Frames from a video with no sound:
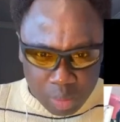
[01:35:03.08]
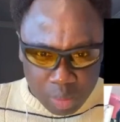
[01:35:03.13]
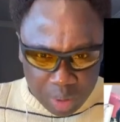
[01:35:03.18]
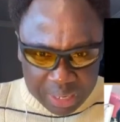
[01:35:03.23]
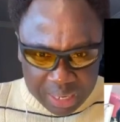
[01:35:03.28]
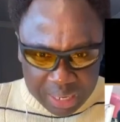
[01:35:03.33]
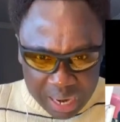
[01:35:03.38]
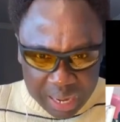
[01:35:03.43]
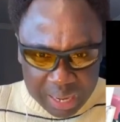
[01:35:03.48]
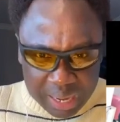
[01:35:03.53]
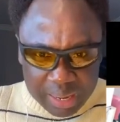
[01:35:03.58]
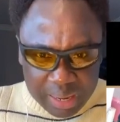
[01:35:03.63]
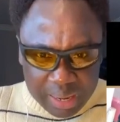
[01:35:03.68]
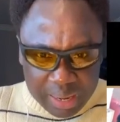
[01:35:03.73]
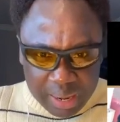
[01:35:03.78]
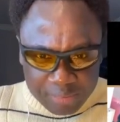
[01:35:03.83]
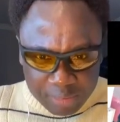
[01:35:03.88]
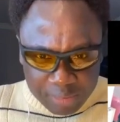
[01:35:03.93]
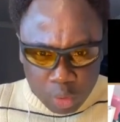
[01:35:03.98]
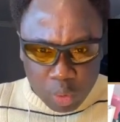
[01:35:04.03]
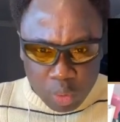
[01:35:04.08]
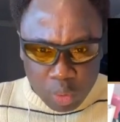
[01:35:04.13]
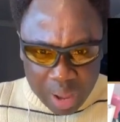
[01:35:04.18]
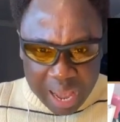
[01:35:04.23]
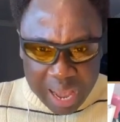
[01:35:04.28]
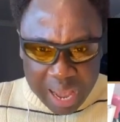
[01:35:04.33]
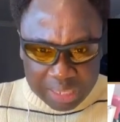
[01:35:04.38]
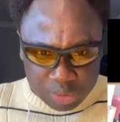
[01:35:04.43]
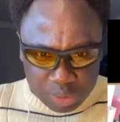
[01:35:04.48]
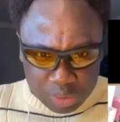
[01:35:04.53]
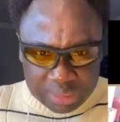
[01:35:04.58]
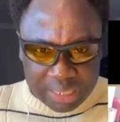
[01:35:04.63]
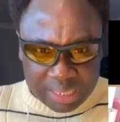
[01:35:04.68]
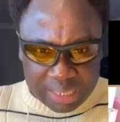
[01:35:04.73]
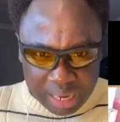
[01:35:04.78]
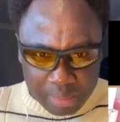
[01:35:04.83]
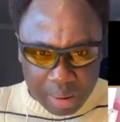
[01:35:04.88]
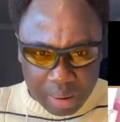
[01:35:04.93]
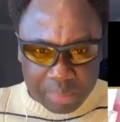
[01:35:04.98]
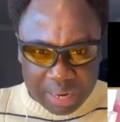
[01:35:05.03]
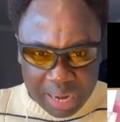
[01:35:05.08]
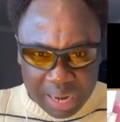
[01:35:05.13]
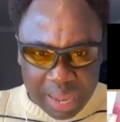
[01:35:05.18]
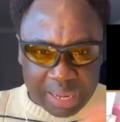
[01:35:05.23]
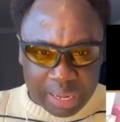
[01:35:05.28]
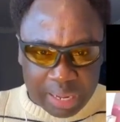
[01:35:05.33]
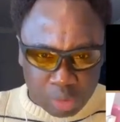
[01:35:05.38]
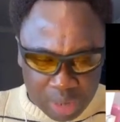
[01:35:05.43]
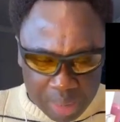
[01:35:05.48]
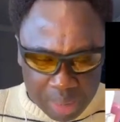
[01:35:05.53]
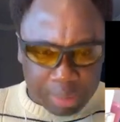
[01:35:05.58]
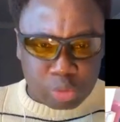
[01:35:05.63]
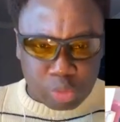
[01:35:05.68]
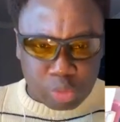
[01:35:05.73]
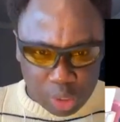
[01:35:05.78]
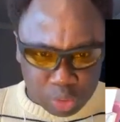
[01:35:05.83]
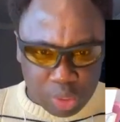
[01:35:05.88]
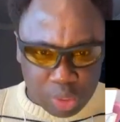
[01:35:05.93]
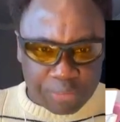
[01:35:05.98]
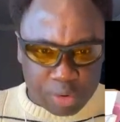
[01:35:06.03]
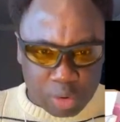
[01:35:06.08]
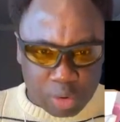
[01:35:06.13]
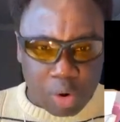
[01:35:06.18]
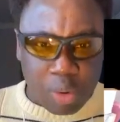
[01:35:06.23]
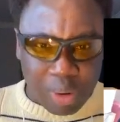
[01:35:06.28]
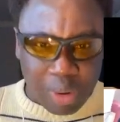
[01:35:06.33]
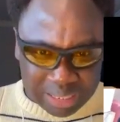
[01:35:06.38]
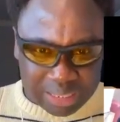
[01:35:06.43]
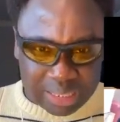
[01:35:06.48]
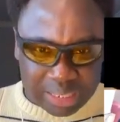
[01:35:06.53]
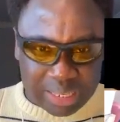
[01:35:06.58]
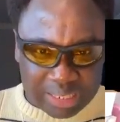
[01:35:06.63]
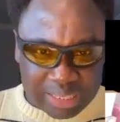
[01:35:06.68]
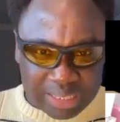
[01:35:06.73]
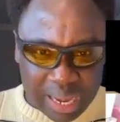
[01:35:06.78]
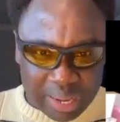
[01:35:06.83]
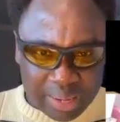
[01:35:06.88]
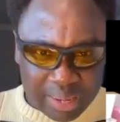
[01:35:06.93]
more than a follow street and come up, you know, you're about to ask if you are what in nature.